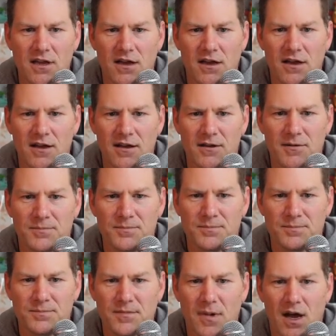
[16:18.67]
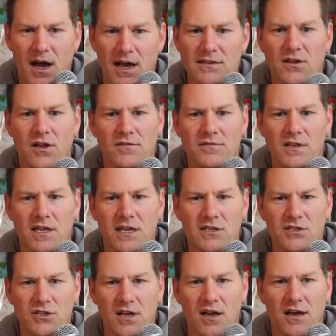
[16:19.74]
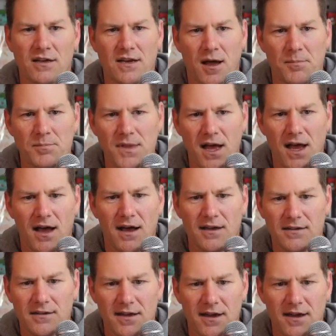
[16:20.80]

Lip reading: I love Glaceon.